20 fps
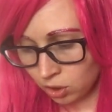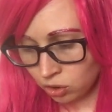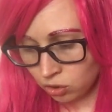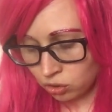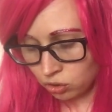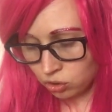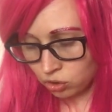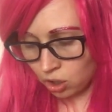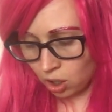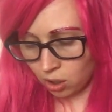
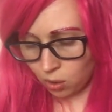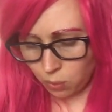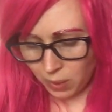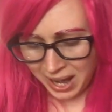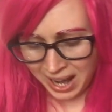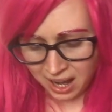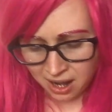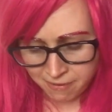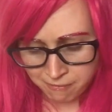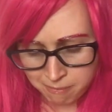So we
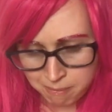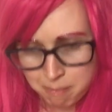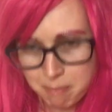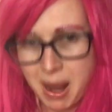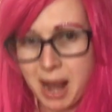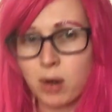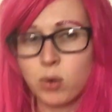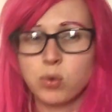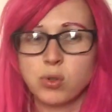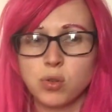have
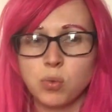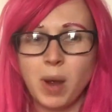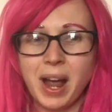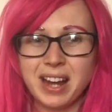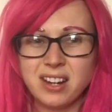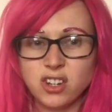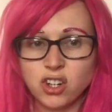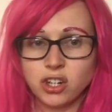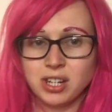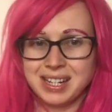mouse. Why
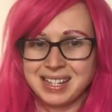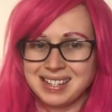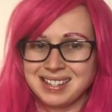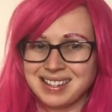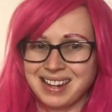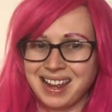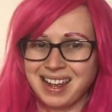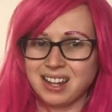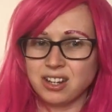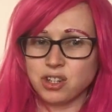don't you
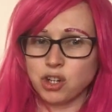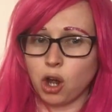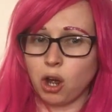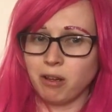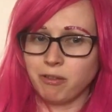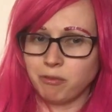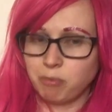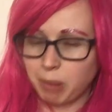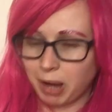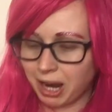start
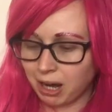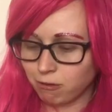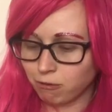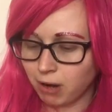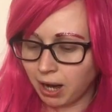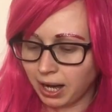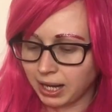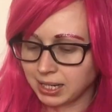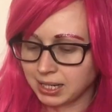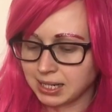off by
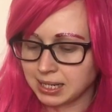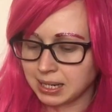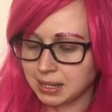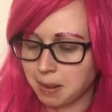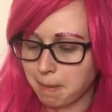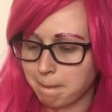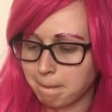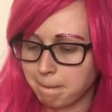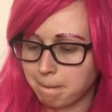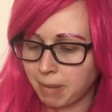writing
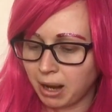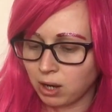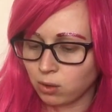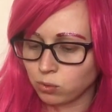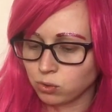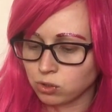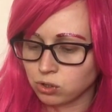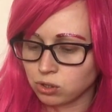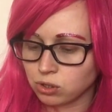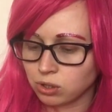
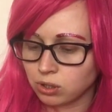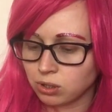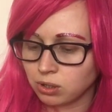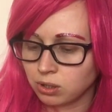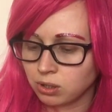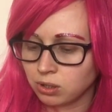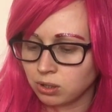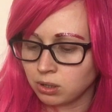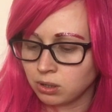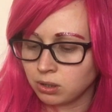mouse?
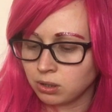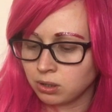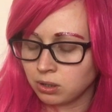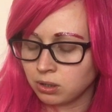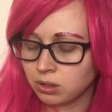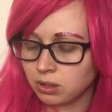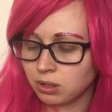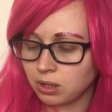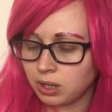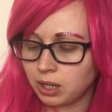
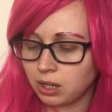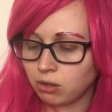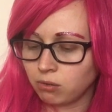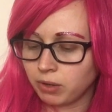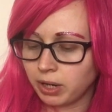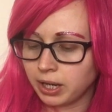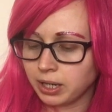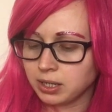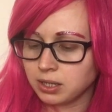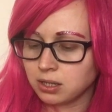I'll
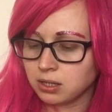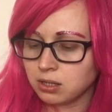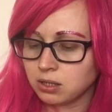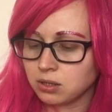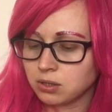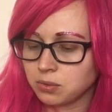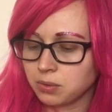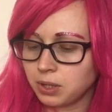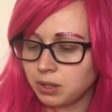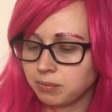write it
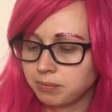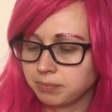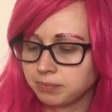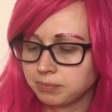as well.